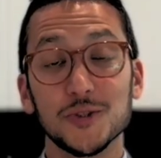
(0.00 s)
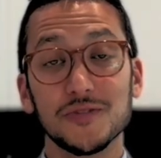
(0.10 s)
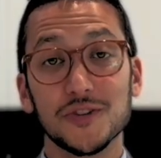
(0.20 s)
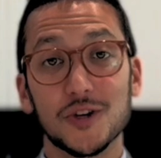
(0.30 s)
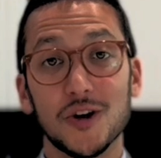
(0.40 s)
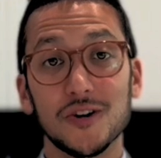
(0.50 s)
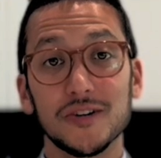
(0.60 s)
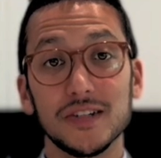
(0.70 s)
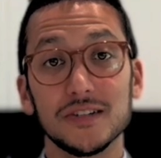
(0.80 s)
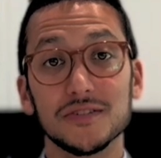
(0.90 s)
of the car
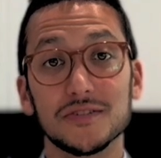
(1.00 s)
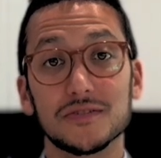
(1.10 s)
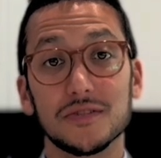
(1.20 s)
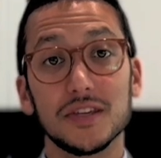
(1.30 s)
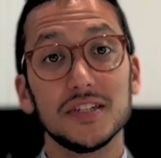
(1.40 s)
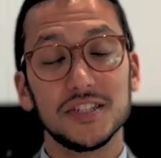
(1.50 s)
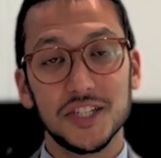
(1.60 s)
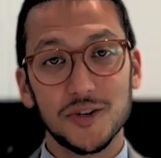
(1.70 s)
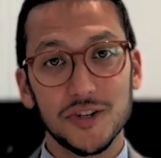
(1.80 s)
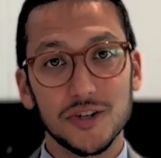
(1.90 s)
is the
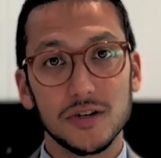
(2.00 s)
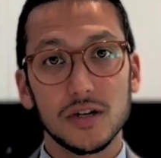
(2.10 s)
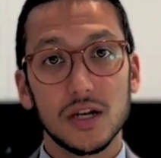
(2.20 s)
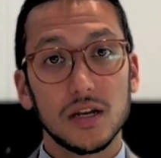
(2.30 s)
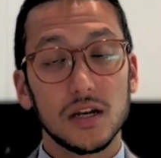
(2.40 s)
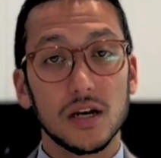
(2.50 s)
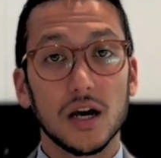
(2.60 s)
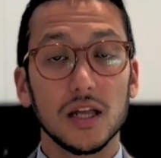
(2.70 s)
interior. I